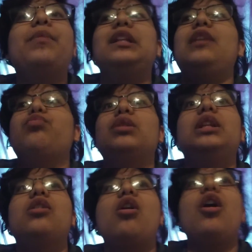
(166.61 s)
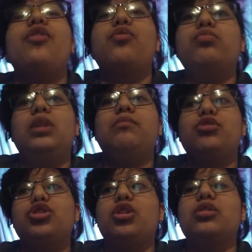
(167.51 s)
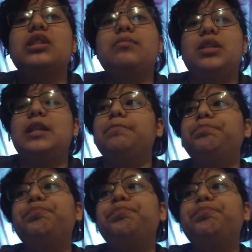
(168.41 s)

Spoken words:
but they really are. They're really mature, some of them.